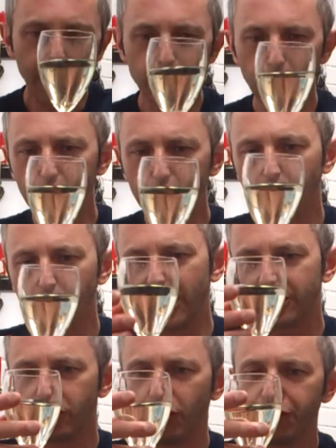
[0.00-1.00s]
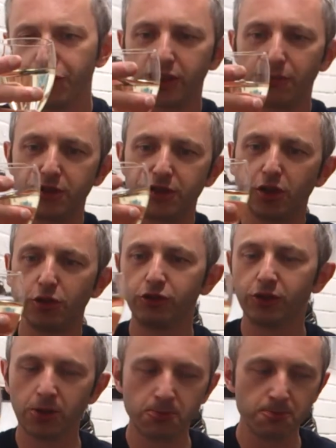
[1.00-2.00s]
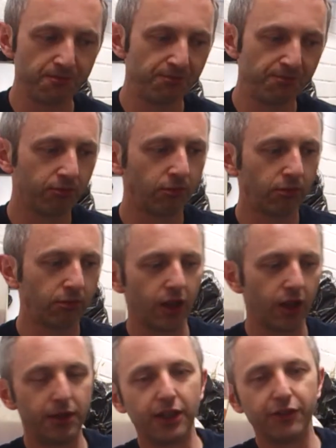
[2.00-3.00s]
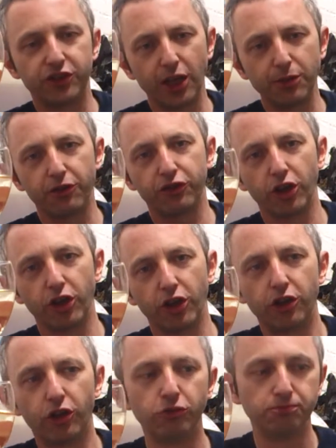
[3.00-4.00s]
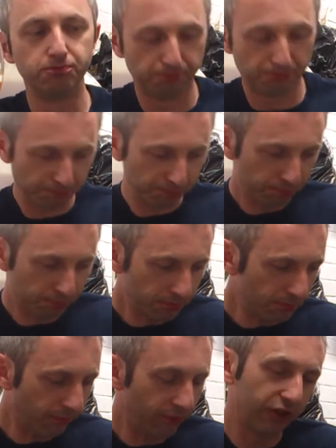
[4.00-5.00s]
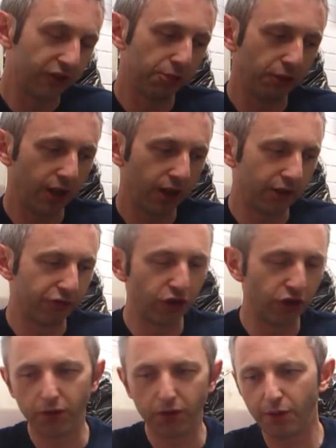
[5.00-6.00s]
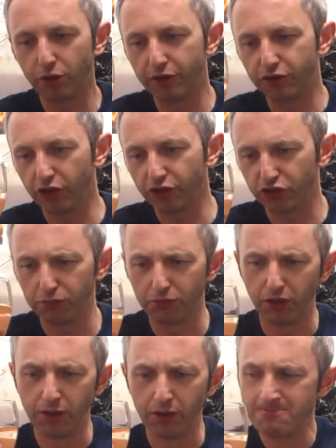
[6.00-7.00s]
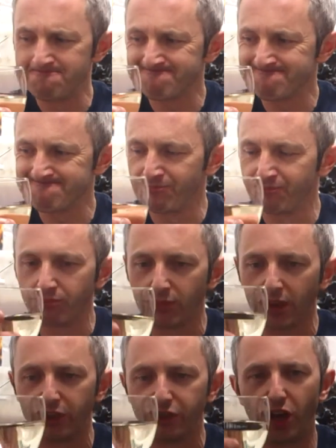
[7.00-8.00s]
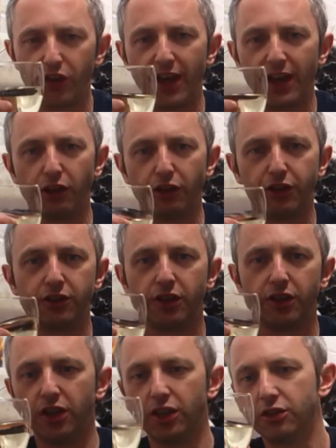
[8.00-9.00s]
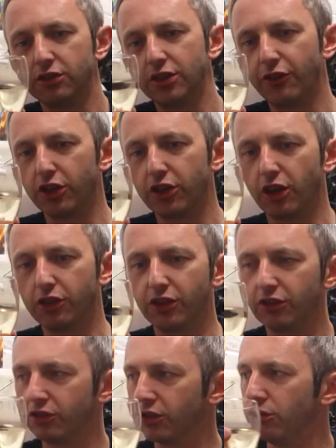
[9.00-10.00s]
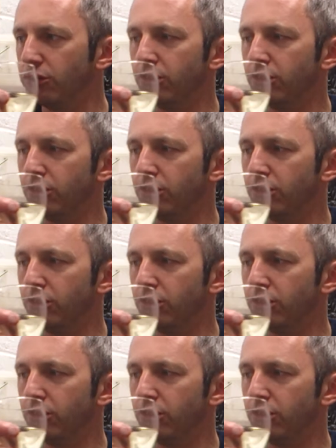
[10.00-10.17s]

Probably costs next to nothing to produce. I mean, even cheaper if you've got your own supply of rhubarb. We've got some, but it's not that healthy, and never got it. So